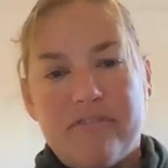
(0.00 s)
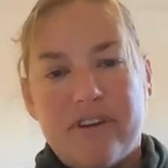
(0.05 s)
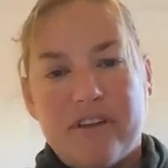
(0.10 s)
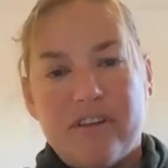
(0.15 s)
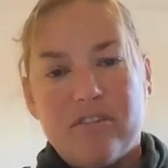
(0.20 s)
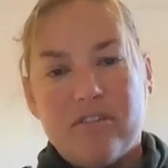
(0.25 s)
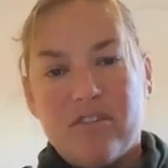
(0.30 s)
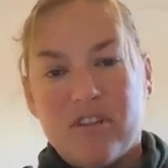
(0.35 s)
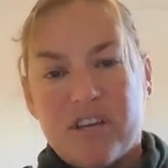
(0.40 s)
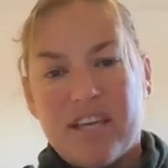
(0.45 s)

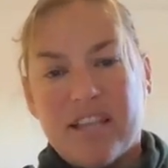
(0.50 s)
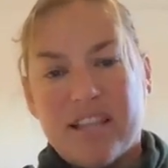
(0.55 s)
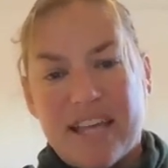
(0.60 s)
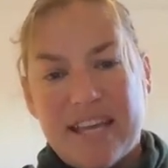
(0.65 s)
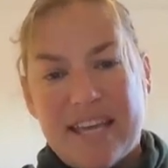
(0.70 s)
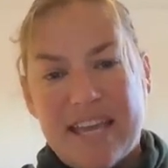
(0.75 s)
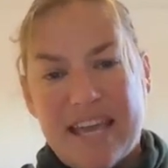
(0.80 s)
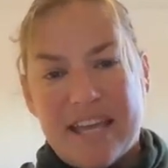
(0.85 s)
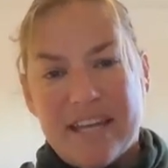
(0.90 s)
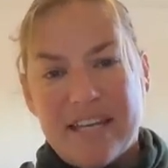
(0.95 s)
fentanyl looking
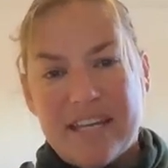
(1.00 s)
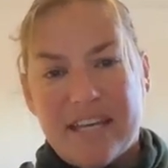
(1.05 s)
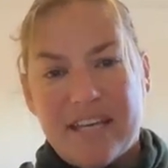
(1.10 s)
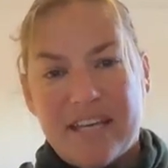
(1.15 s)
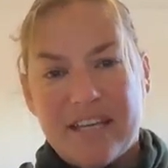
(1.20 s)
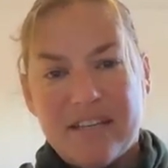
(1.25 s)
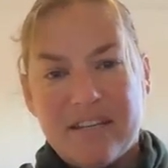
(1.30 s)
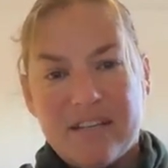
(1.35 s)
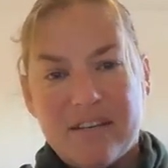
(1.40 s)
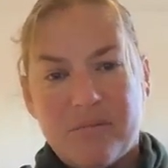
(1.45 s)
like
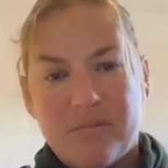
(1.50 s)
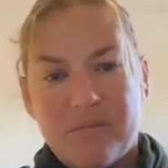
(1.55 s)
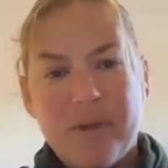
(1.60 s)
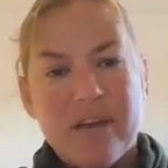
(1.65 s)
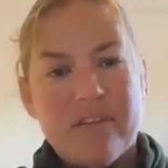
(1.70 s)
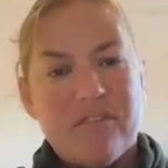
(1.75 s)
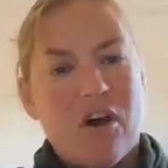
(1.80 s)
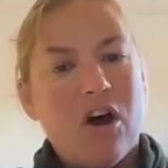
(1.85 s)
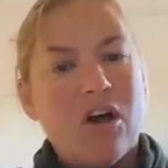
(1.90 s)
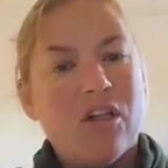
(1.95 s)
candy. We
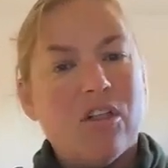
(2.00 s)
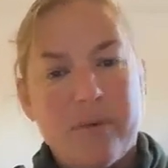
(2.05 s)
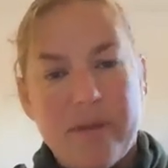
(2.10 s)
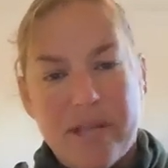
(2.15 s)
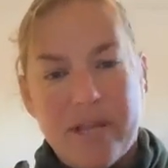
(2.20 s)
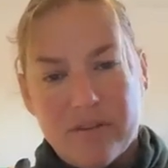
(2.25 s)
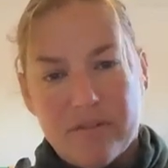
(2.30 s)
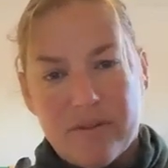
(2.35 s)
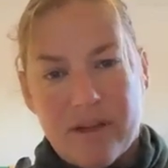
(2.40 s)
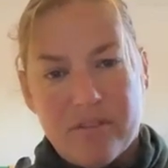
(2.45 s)
have
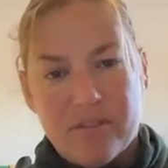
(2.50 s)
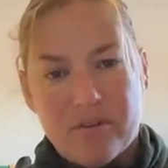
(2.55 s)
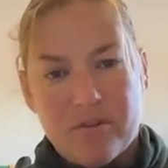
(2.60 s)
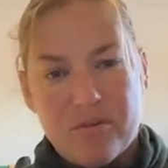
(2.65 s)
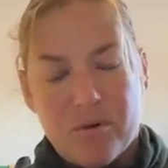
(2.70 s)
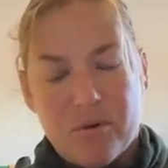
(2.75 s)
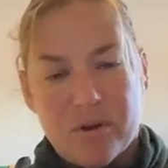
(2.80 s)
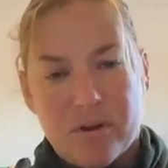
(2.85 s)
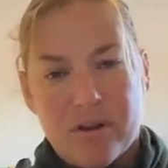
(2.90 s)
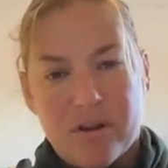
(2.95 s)
Halloween around the
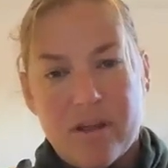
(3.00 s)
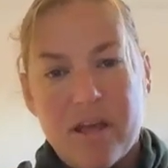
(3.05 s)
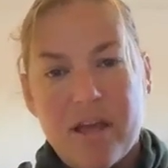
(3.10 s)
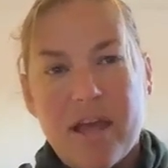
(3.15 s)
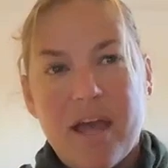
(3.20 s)
corner.